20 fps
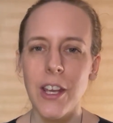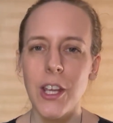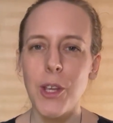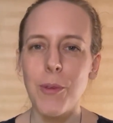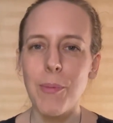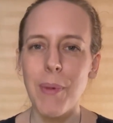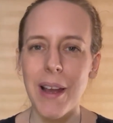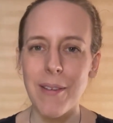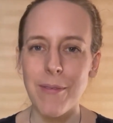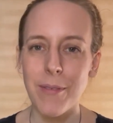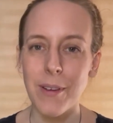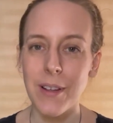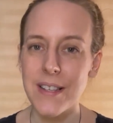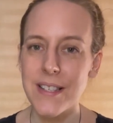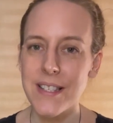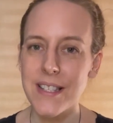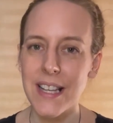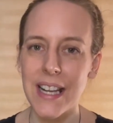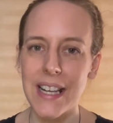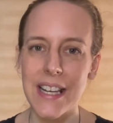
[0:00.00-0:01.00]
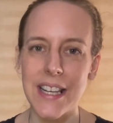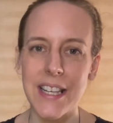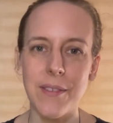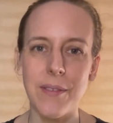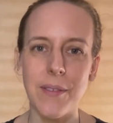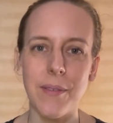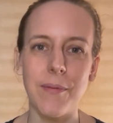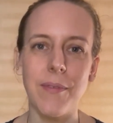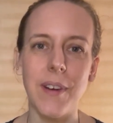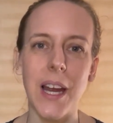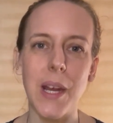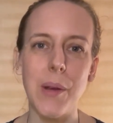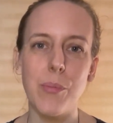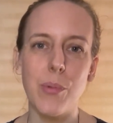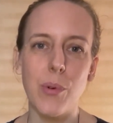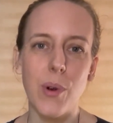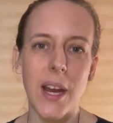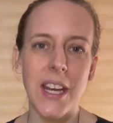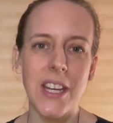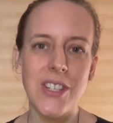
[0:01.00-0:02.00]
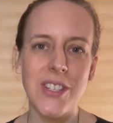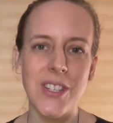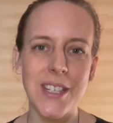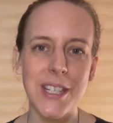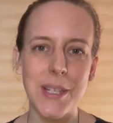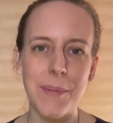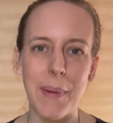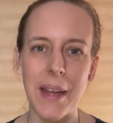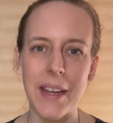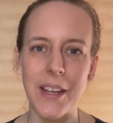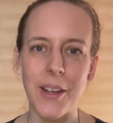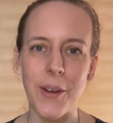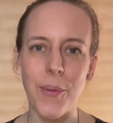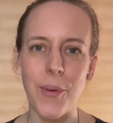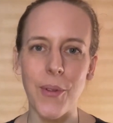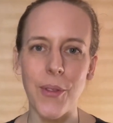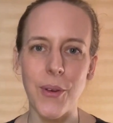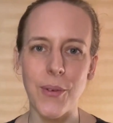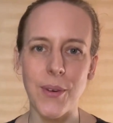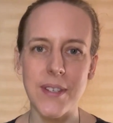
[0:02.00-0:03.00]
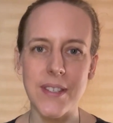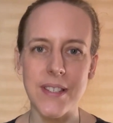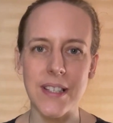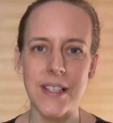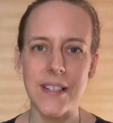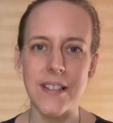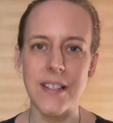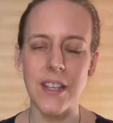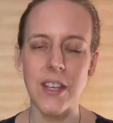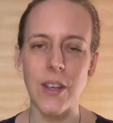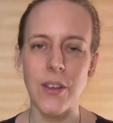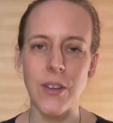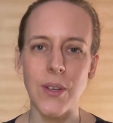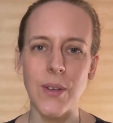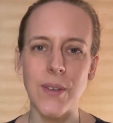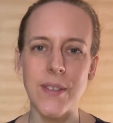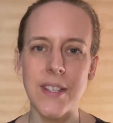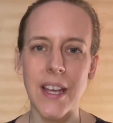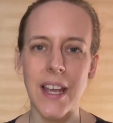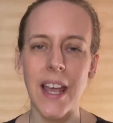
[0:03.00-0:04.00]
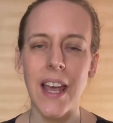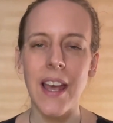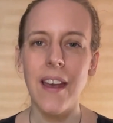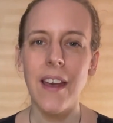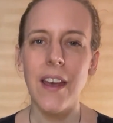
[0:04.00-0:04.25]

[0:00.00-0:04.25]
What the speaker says: You might feel a slightly different vibration depending on what the crystal is that you're using.